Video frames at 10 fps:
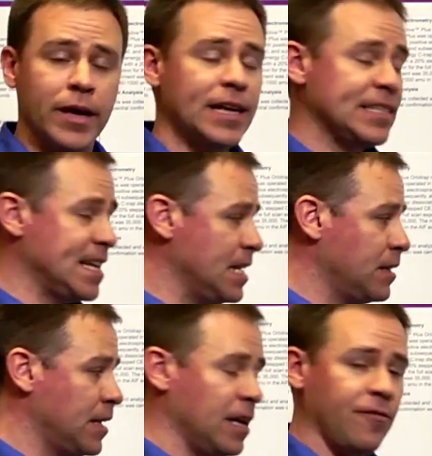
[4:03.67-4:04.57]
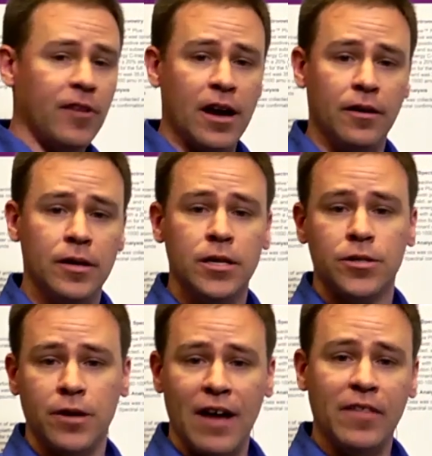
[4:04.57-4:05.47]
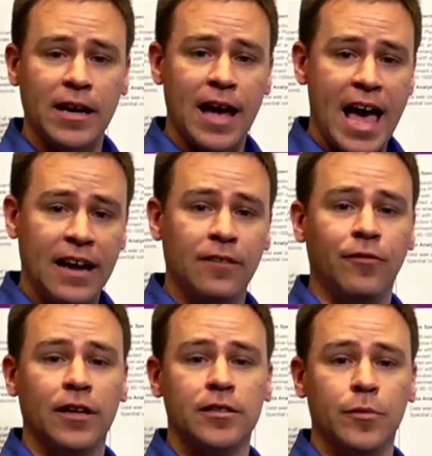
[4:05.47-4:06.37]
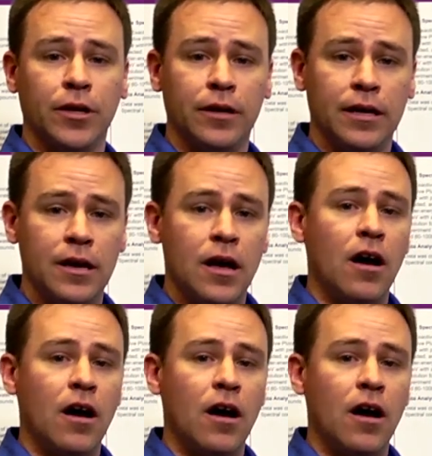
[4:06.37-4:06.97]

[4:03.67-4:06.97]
It's in the data file. So you have that added flexibility